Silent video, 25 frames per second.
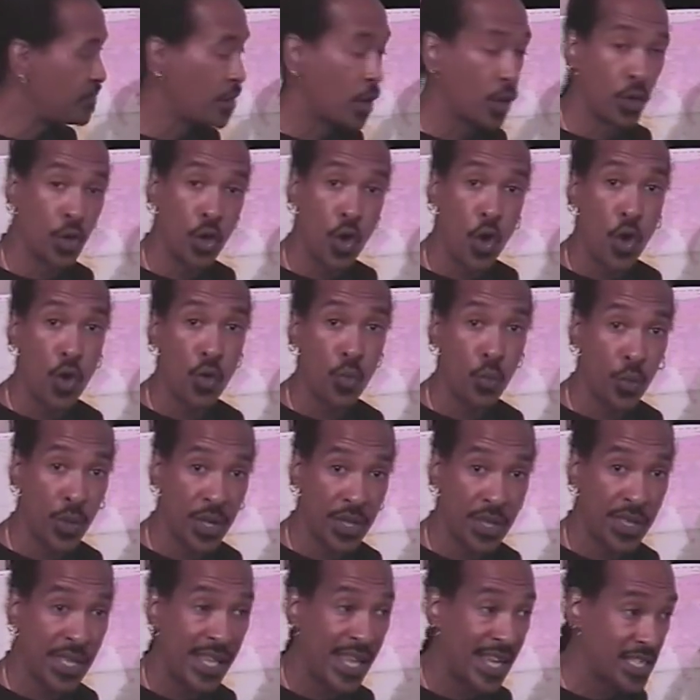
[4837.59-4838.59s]
along
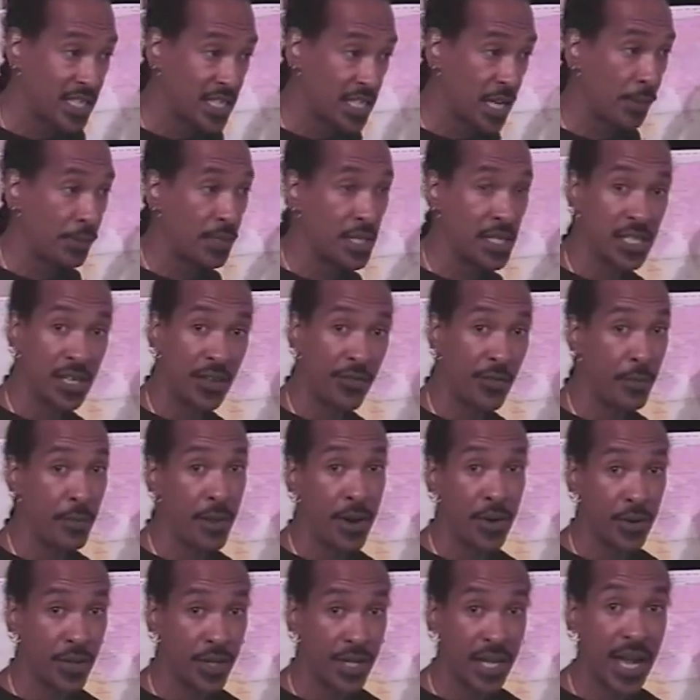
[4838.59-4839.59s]
with the acceptance of
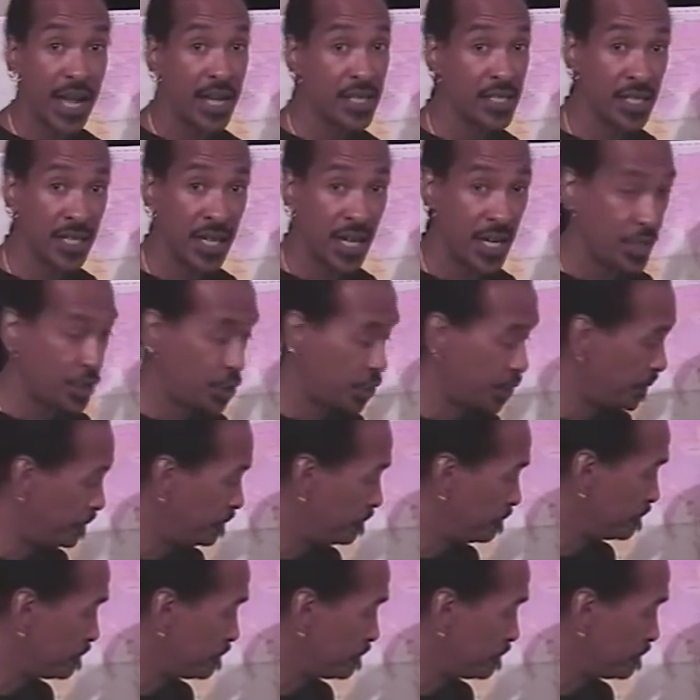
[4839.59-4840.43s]
America as a nation.